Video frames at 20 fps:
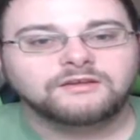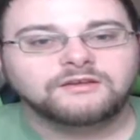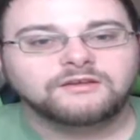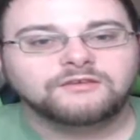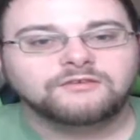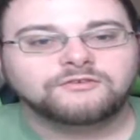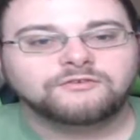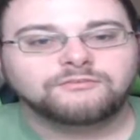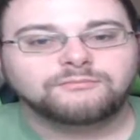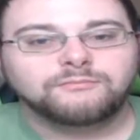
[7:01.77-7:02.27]

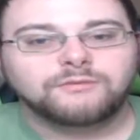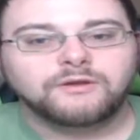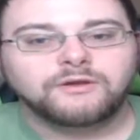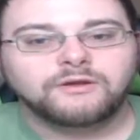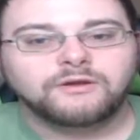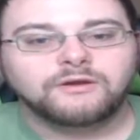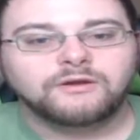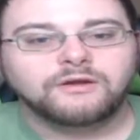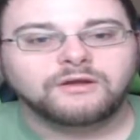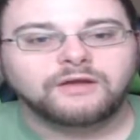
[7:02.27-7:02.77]

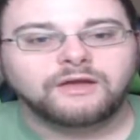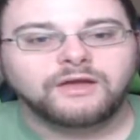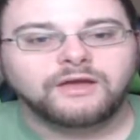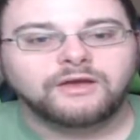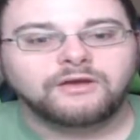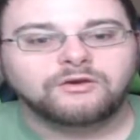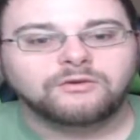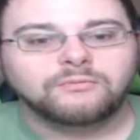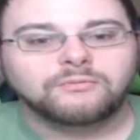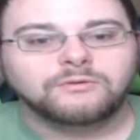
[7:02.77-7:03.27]
Spear,
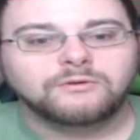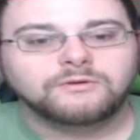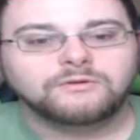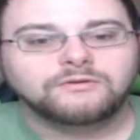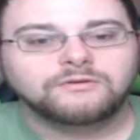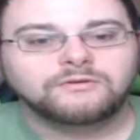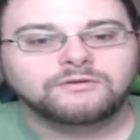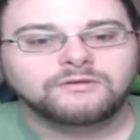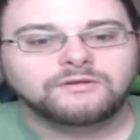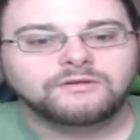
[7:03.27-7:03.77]
Halberd.
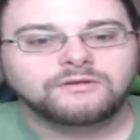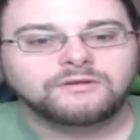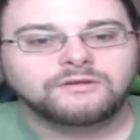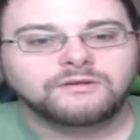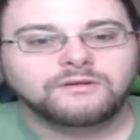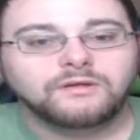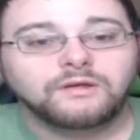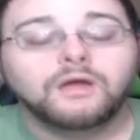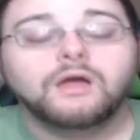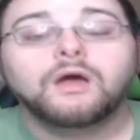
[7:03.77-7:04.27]

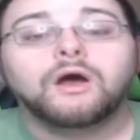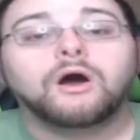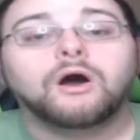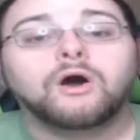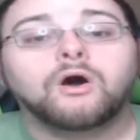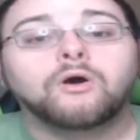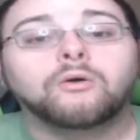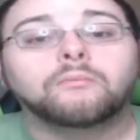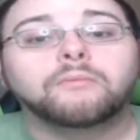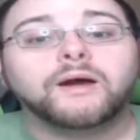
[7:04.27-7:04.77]

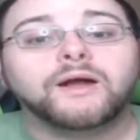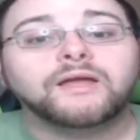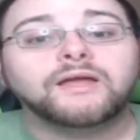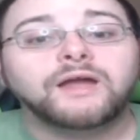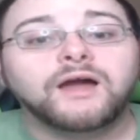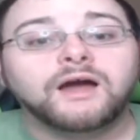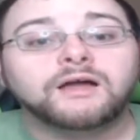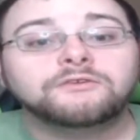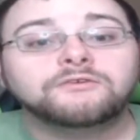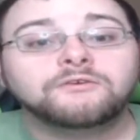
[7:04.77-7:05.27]
Oh my
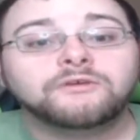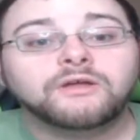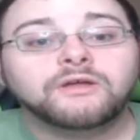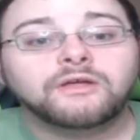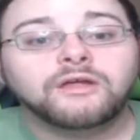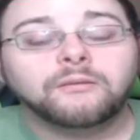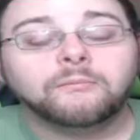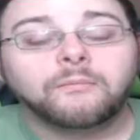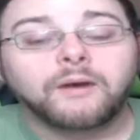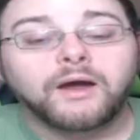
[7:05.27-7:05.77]
god, you can
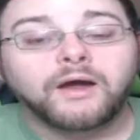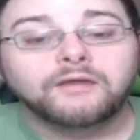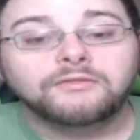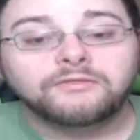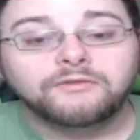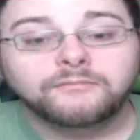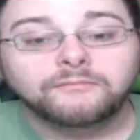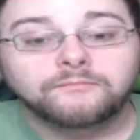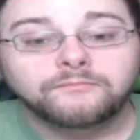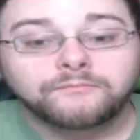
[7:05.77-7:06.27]
combine
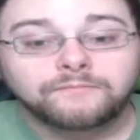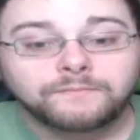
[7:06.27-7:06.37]
them?